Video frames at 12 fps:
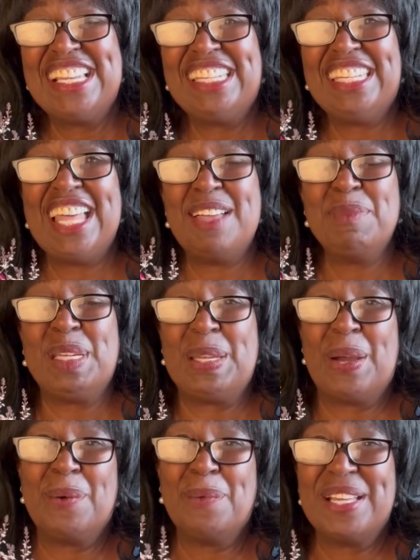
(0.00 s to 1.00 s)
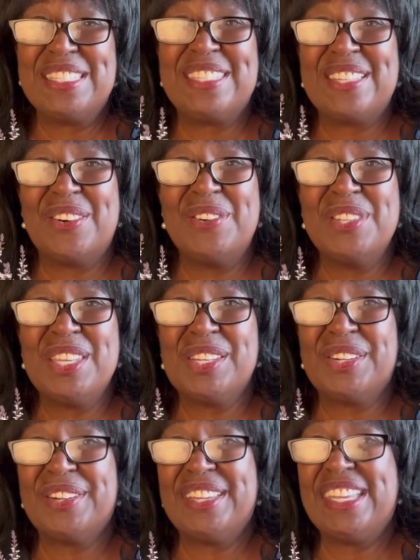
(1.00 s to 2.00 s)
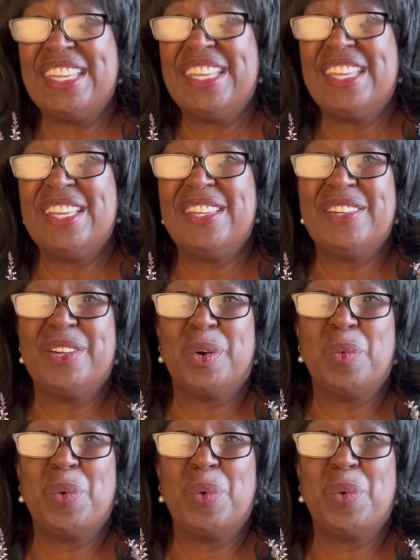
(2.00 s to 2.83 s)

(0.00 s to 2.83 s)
Let me know what zone you're in or